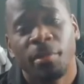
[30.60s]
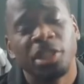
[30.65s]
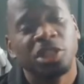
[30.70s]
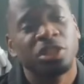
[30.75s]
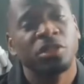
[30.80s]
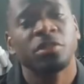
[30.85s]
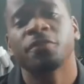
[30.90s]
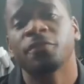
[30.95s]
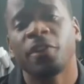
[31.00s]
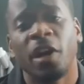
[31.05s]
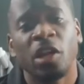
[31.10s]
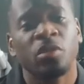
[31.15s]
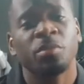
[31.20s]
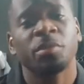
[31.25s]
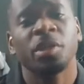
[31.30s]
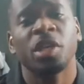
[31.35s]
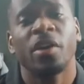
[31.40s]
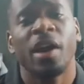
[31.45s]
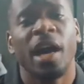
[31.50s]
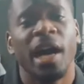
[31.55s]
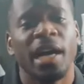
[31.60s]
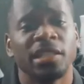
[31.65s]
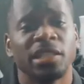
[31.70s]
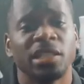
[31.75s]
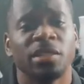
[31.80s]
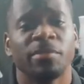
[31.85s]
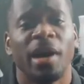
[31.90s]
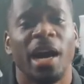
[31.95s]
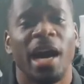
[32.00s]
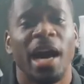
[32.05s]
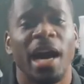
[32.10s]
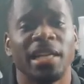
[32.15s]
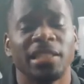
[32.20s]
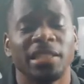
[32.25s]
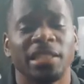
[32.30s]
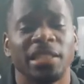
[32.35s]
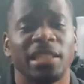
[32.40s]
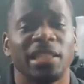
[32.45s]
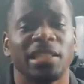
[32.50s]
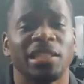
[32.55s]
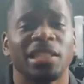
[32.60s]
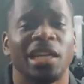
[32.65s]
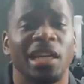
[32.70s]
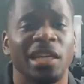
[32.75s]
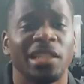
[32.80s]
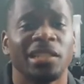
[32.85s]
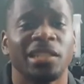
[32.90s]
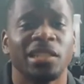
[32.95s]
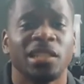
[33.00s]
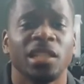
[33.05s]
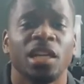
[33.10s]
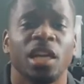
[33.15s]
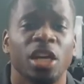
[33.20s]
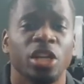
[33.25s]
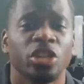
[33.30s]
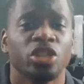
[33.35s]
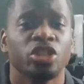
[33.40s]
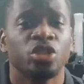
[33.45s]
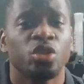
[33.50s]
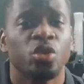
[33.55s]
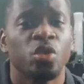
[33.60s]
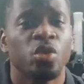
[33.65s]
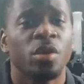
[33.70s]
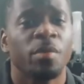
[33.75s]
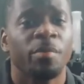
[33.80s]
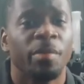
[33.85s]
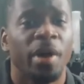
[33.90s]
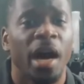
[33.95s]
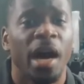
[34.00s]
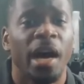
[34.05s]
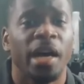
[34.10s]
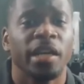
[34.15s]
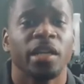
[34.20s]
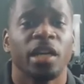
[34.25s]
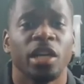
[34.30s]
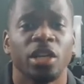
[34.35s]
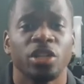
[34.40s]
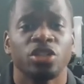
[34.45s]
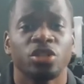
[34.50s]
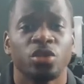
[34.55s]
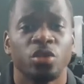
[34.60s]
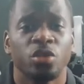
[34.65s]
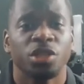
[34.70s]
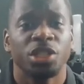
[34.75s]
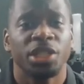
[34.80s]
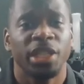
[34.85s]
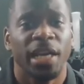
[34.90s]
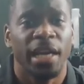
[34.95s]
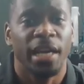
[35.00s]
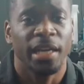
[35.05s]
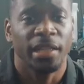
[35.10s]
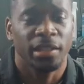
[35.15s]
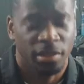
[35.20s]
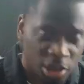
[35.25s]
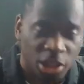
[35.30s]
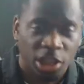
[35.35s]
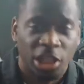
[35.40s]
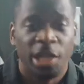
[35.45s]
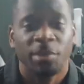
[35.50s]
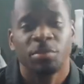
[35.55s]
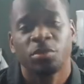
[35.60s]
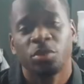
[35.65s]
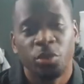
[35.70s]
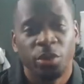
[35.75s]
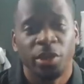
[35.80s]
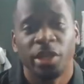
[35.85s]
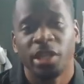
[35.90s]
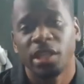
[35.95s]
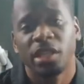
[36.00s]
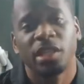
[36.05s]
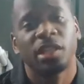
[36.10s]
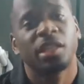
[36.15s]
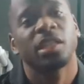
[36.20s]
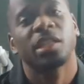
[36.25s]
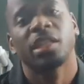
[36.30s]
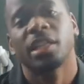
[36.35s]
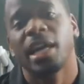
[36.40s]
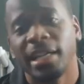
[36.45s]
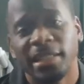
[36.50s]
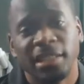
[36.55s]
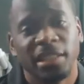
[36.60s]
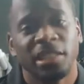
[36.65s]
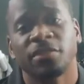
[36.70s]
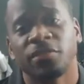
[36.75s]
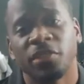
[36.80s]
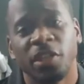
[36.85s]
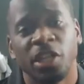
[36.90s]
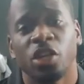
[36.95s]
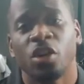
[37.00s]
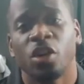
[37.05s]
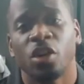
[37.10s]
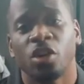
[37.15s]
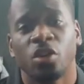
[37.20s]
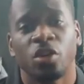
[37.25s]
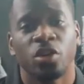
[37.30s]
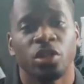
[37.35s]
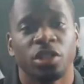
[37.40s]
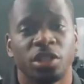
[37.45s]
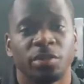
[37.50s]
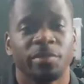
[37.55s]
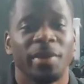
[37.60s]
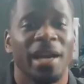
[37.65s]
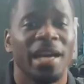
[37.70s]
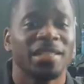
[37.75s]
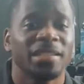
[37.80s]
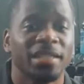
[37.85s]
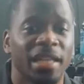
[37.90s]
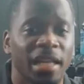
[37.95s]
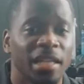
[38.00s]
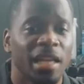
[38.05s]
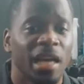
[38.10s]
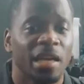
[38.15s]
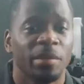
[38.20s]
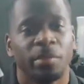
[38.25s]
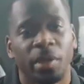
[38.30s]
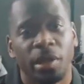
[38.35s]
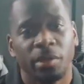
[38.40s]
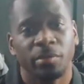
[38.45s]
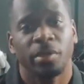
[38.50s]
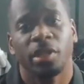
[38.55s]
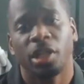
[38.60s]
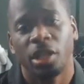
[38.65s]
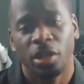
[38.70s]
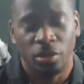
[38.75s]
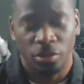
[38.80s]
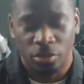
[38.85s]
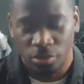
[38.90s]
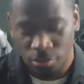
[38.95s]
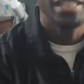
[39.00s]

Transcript: Make sure you follow me on IG. My IG is cuts underscore by underscore Chaz. Step three, like this video, of course. Smash that like button below.